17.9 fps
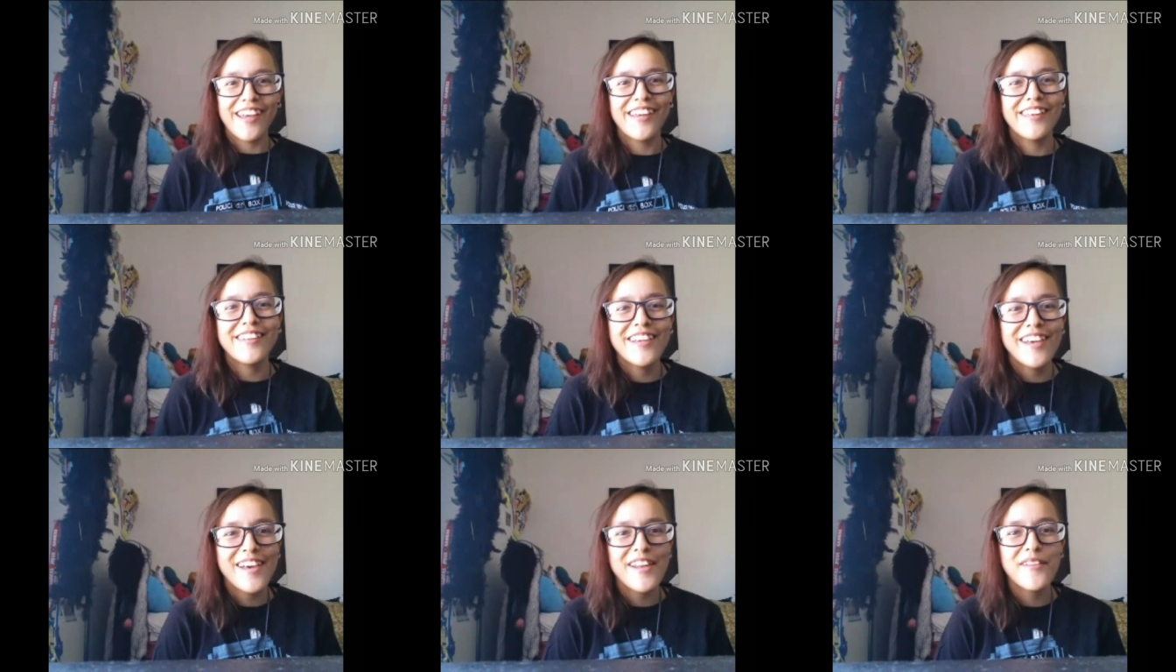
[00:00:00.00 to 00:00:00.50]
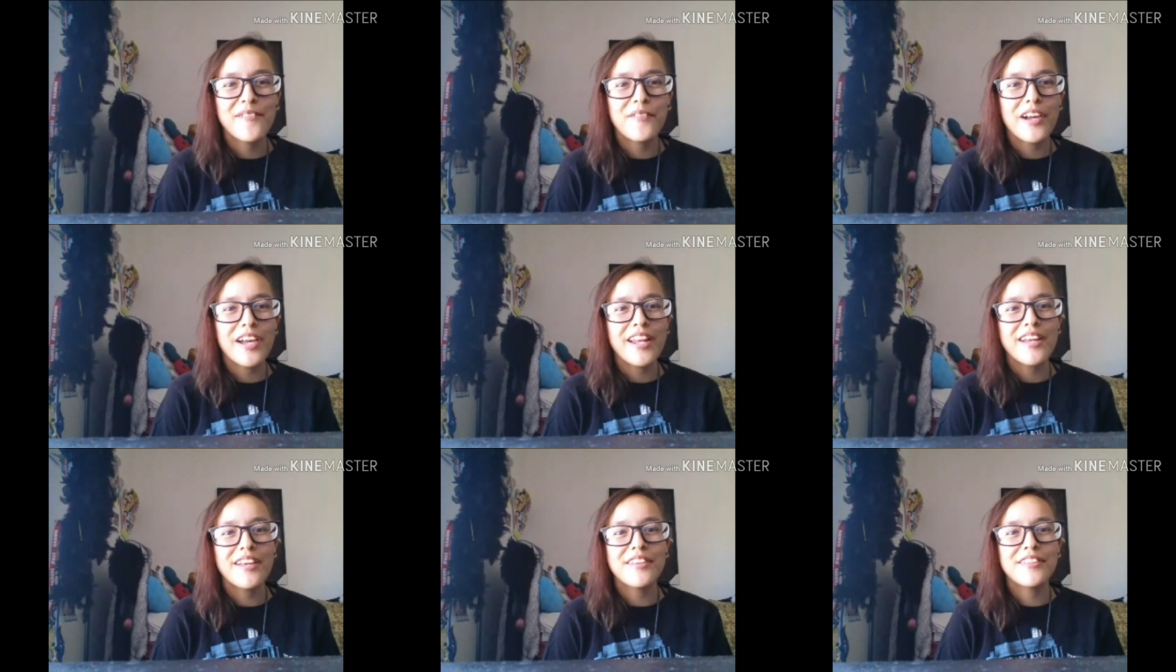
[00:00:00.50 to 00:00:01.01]
And then
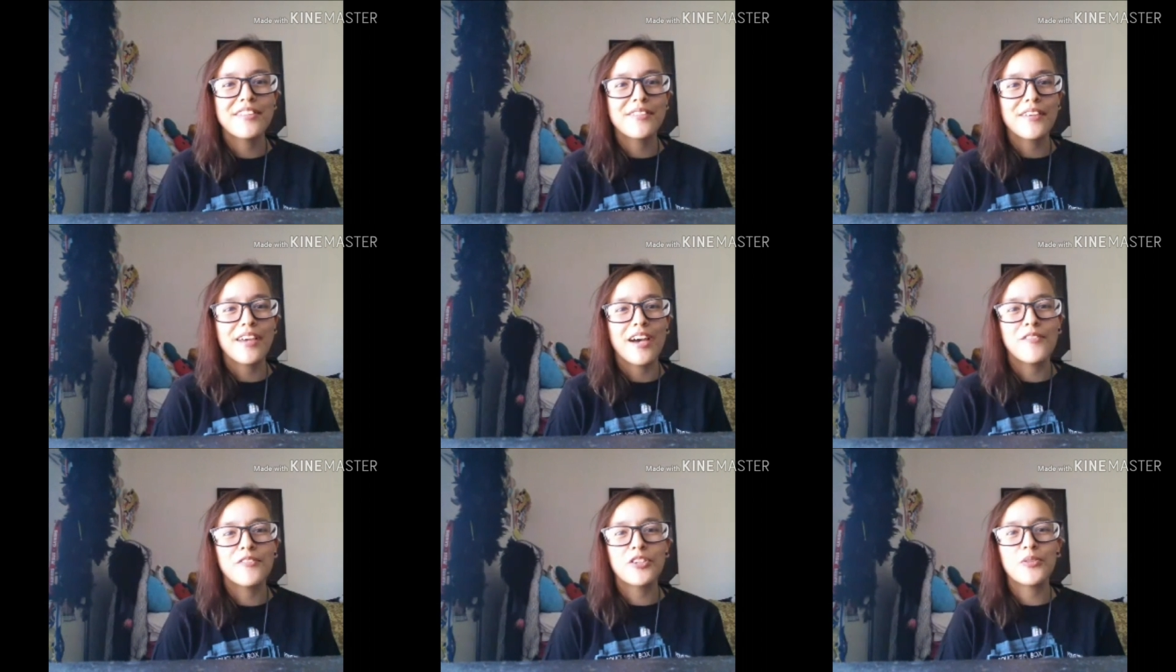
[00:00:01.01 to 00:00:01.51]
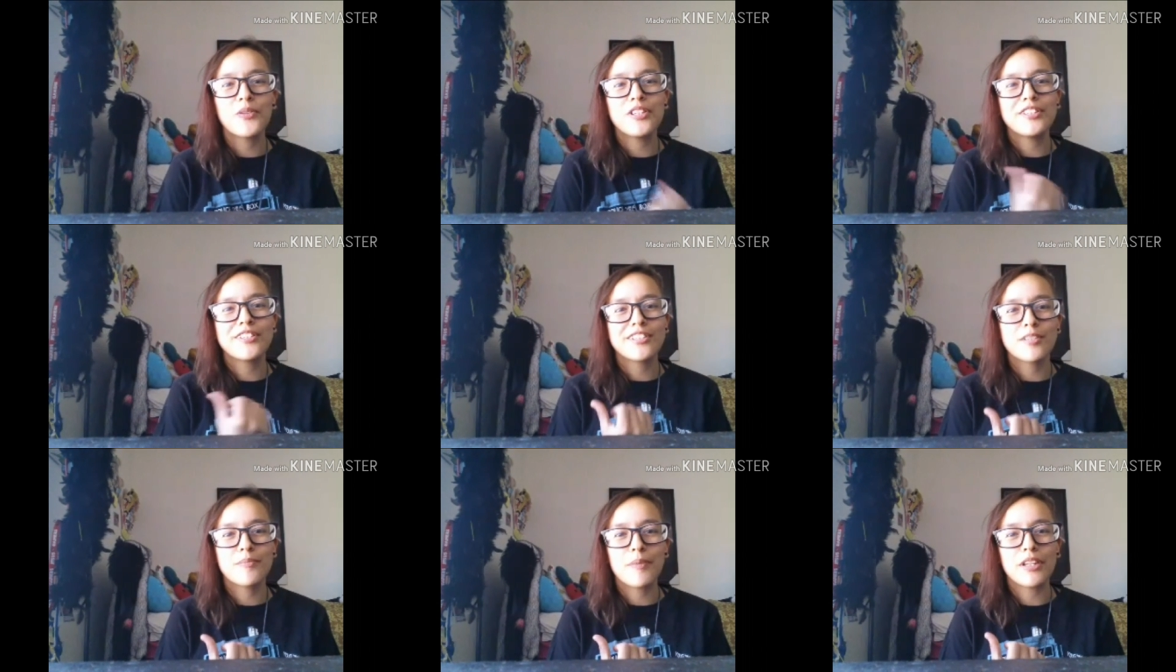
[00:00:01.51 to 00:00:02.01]
right as after we
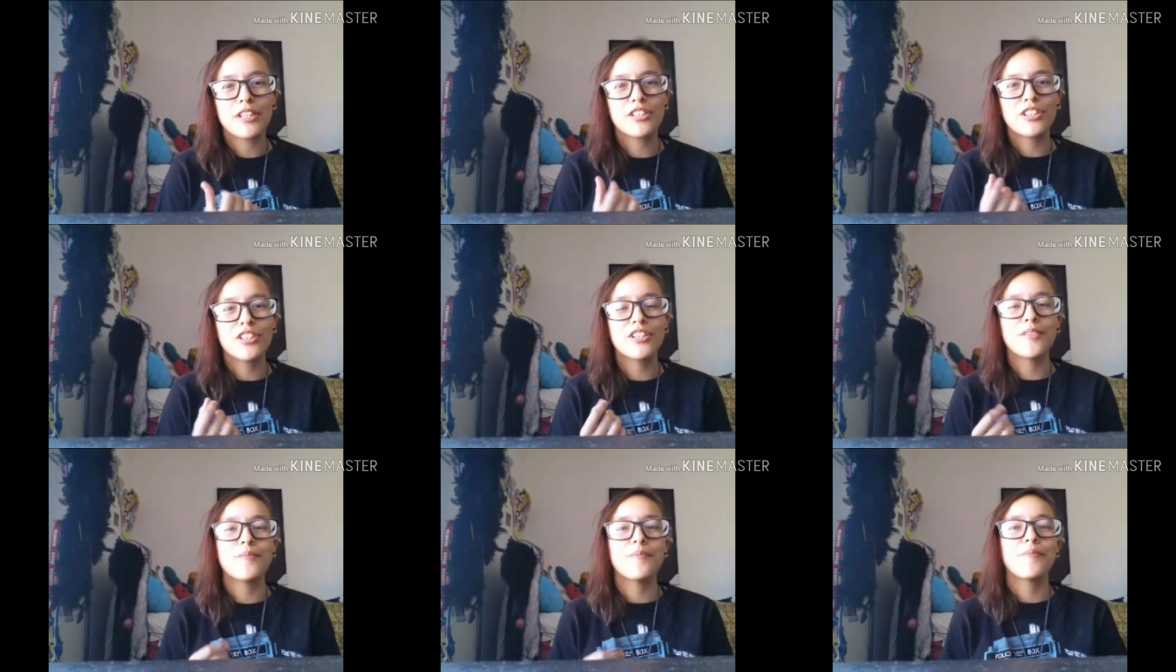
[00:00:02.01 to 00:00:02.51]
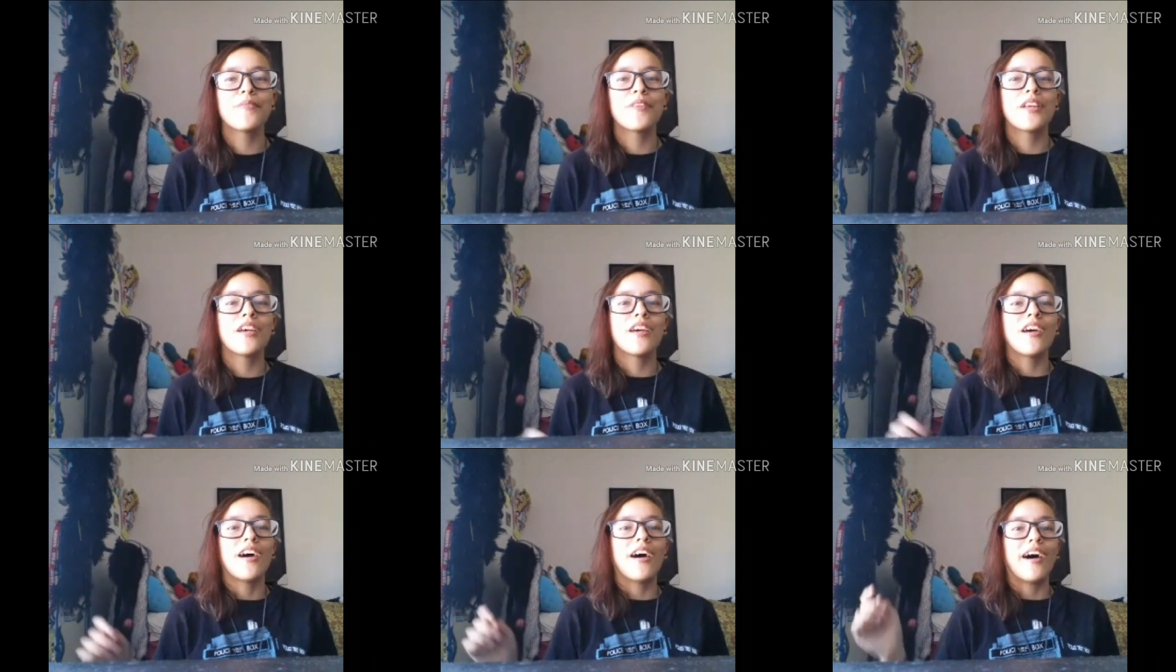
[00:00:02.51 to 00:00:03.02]
took the picture,
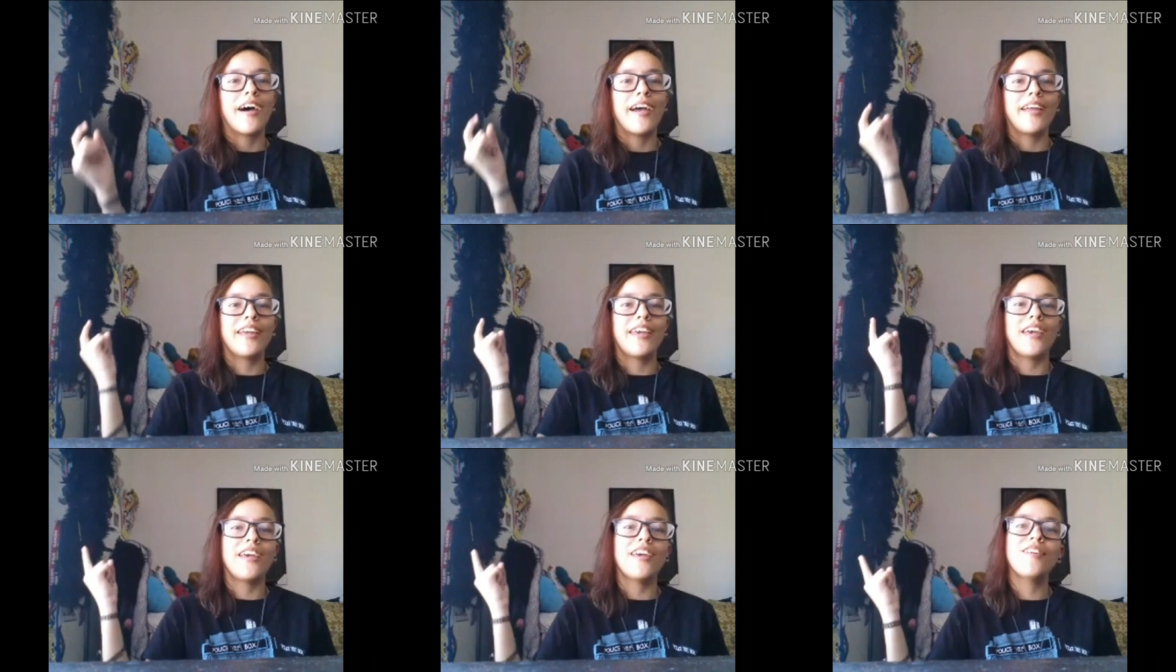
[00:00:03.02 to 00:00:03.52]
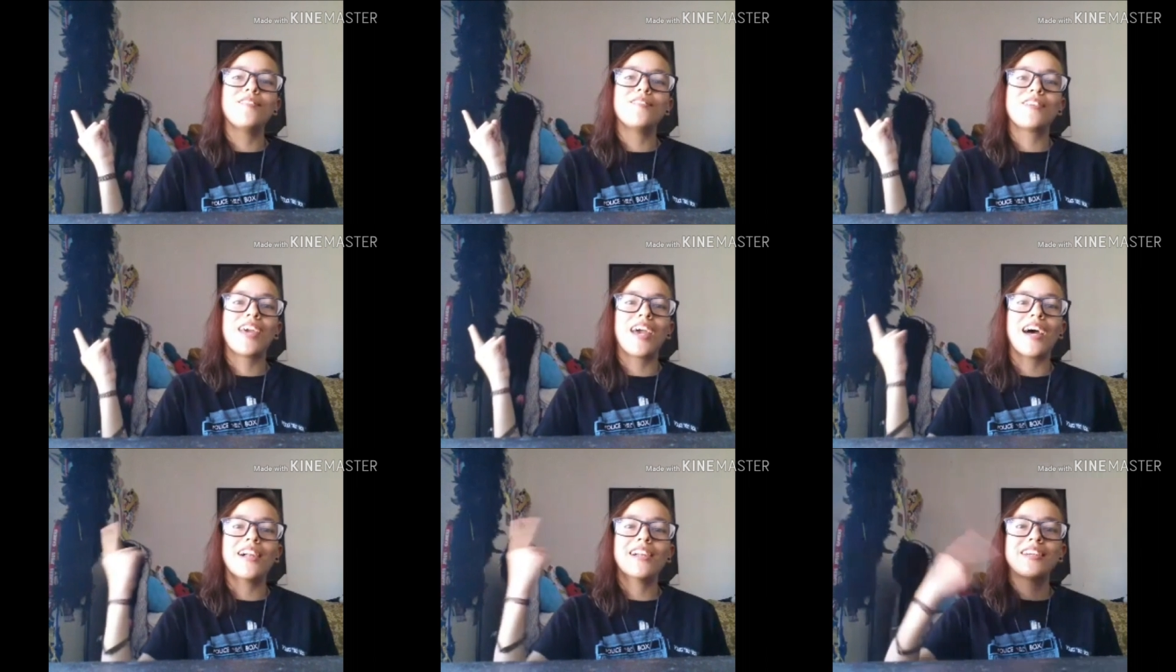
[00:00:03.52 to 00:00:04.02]
I gave
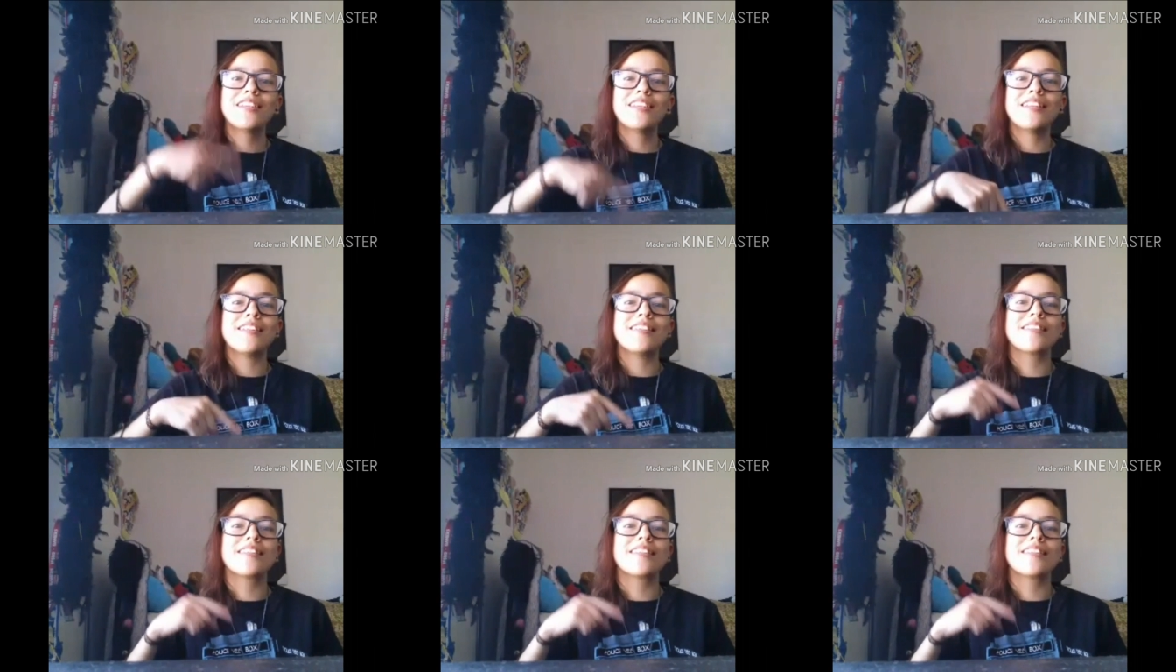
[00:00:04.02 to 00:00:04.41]
Kellin the